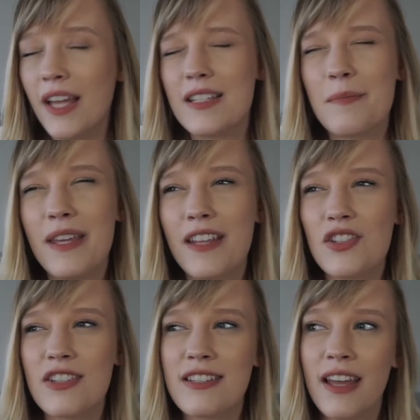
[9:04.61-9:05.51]
And to me,
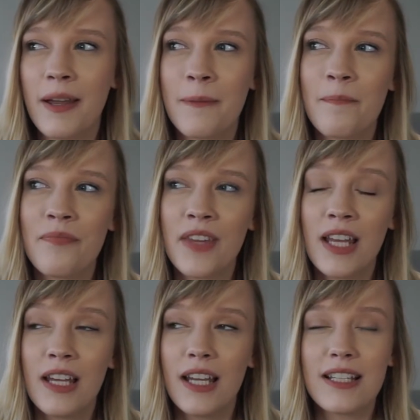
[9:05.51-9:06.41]
that's just like,
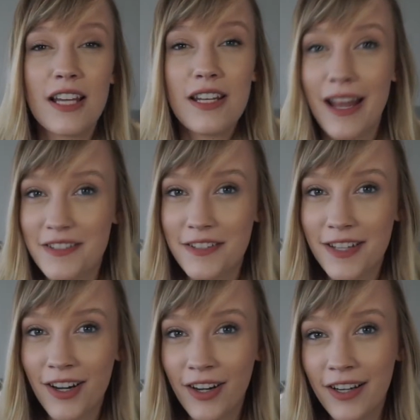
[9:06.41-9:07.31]
it's
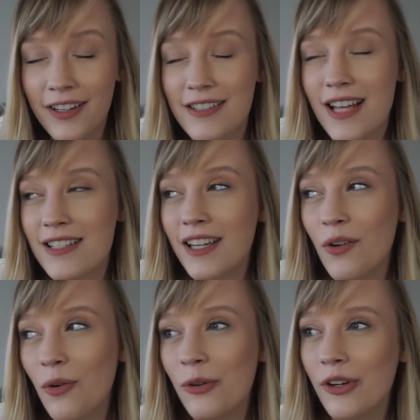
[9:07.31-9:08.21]
unnecessary because as I
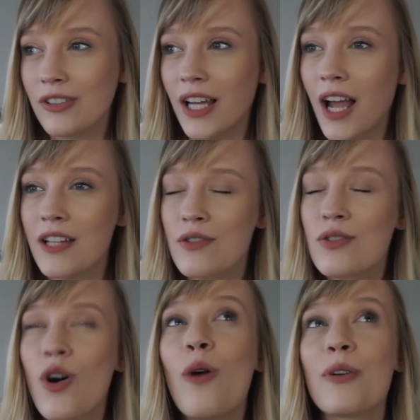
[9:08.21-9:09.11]
get older, like I'd
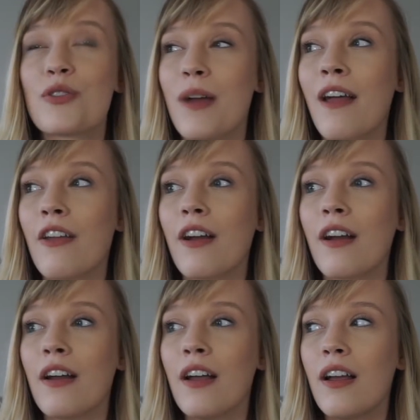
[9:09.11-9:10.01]
so much
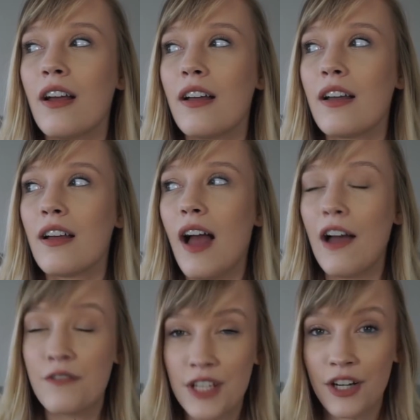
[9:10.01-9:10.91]
rather
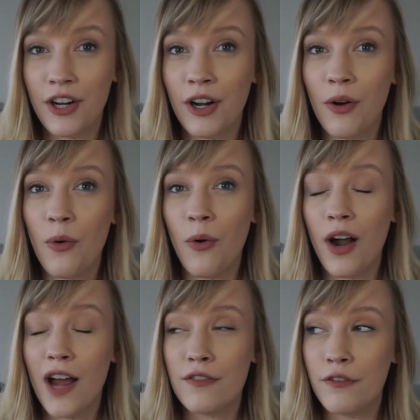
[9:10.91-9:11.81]
have dinner or
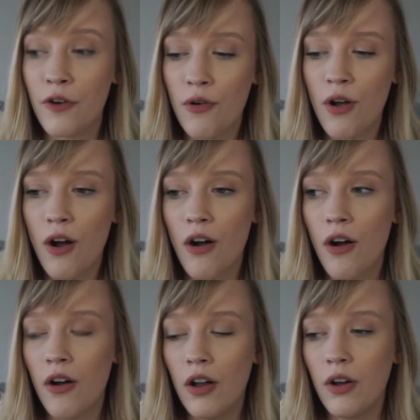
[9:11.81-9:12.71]
have a phone
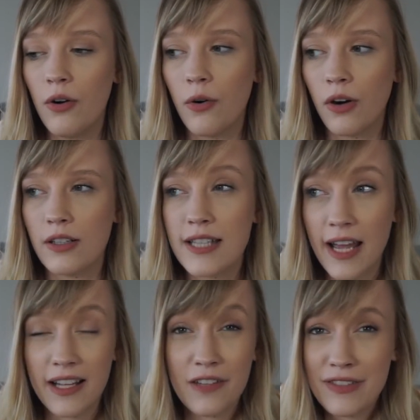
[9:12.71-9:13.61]
call or
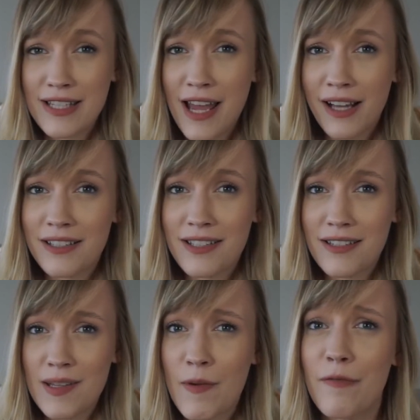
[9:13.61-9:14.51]
te even text
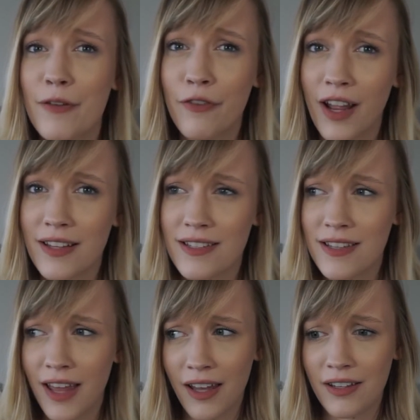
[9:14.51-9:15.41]
some of my friends
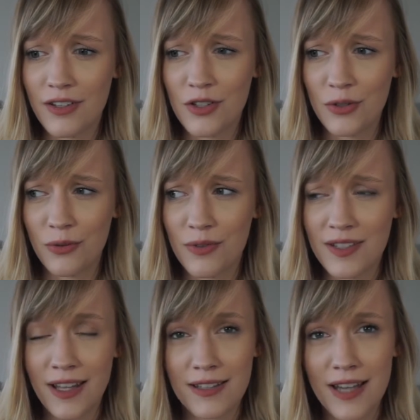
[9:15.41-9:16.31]
than to
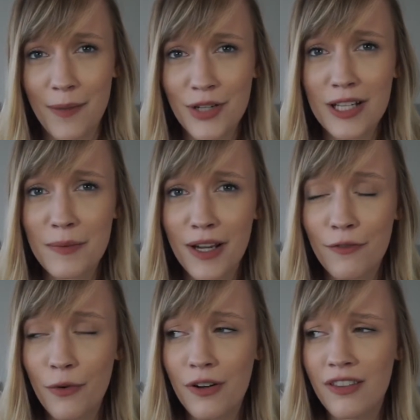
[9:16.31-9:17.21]
send Snapchats back
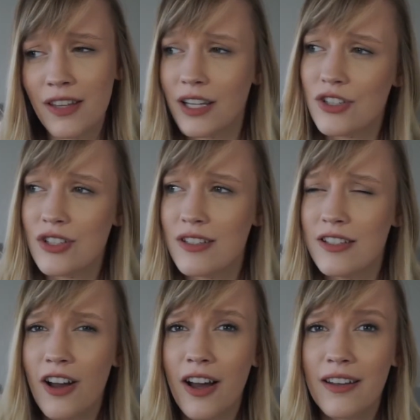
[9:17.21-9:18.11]
and forth. Like it's just
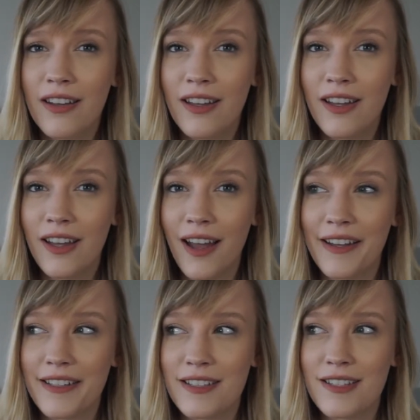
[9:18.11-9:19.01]
not
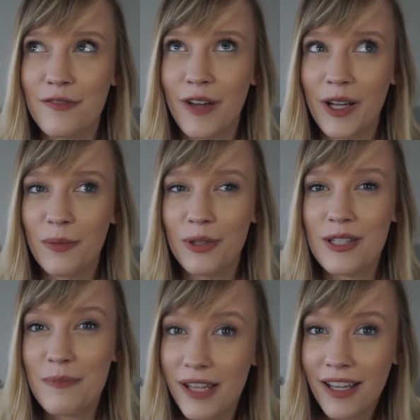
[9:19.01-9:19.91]
as valuable
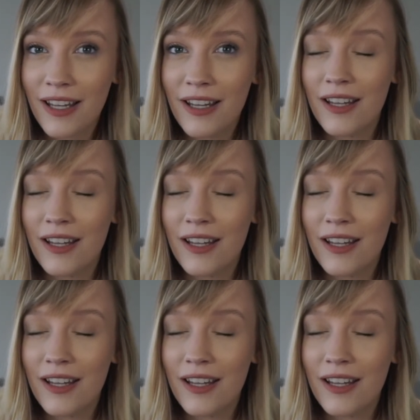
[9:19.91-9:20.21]
to me.